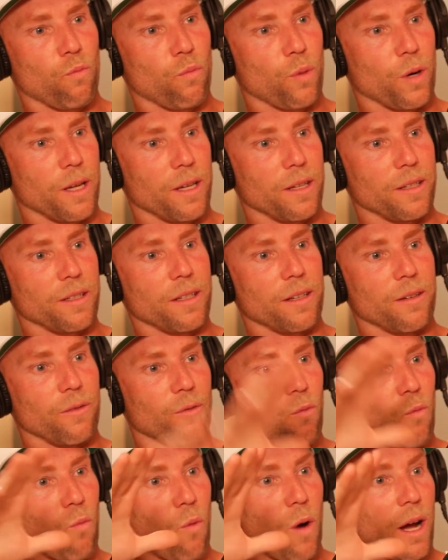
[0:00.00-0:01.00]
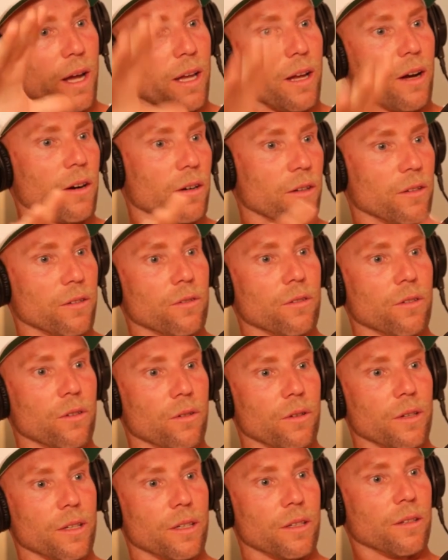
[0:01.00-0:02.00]
Break it down. Why are you
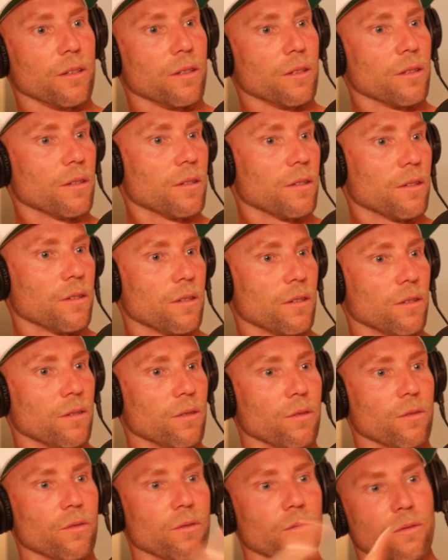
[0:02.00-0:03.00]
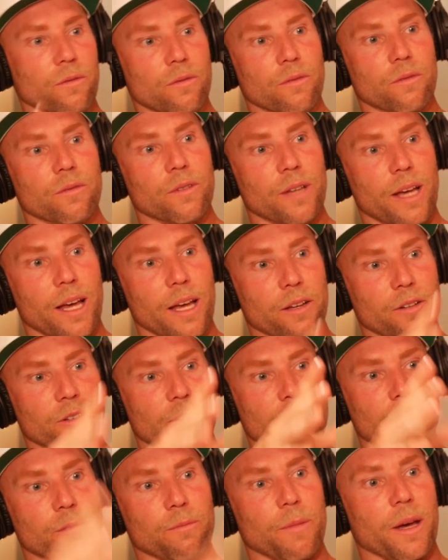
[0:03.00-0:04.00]
going to
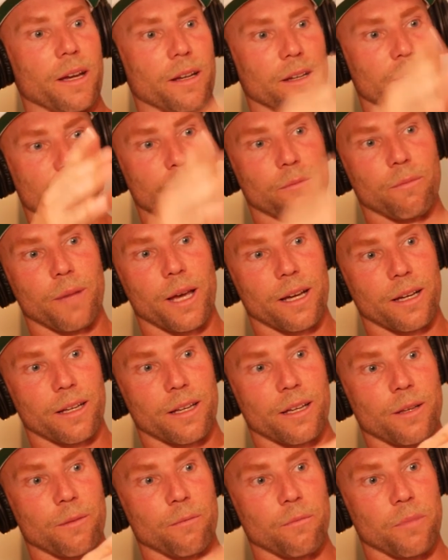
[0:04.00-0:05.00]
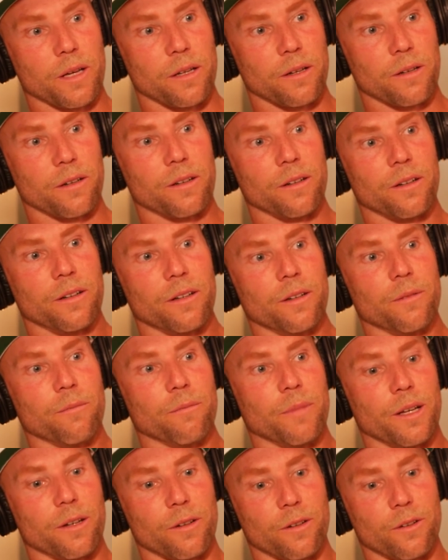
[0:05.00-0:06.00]
Ashton's backhand better,
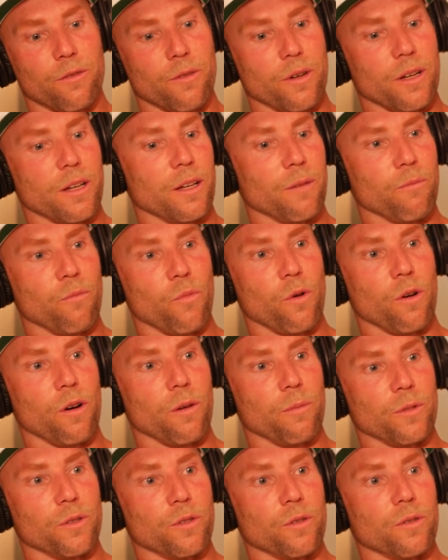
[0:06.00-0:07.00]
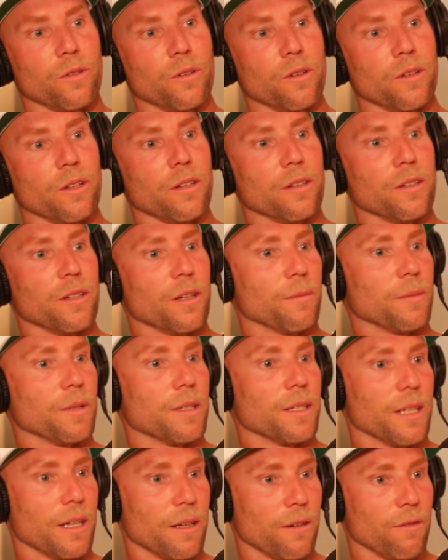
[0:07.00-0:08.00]
creating more opportunity, dumb
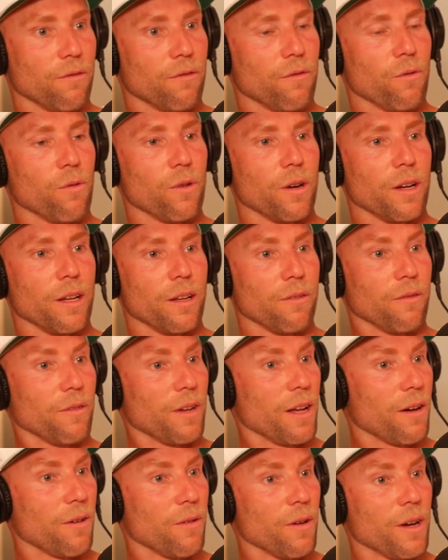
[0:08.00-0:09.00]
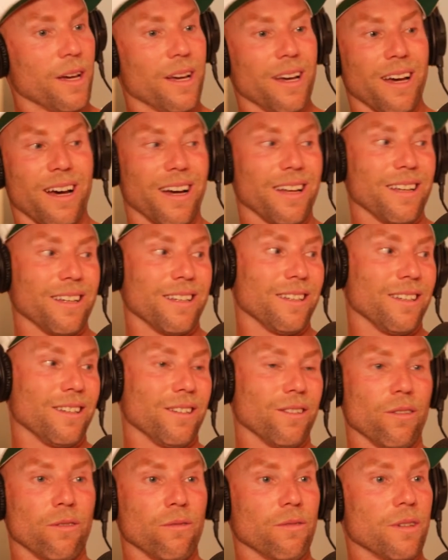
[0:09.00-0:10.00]
it down, forehand. Now
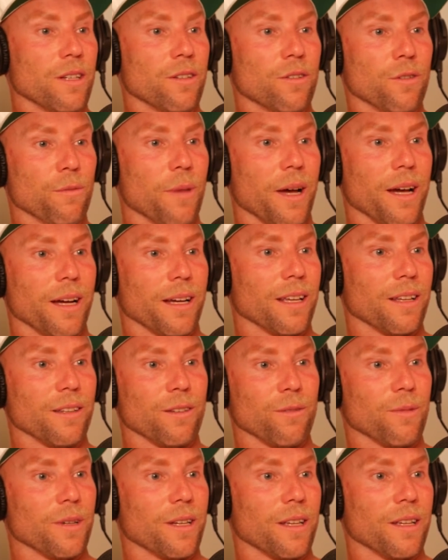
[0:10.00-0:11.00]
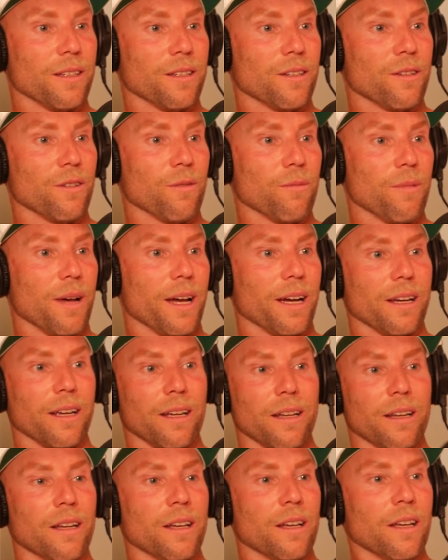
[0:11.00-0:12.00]
you don't need your backhand, so when he hits your
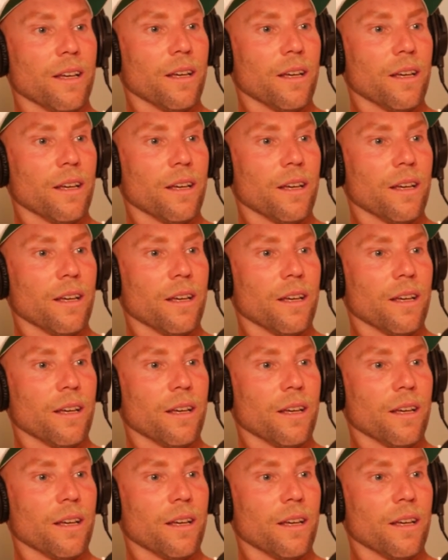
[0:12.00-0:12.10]
backhand,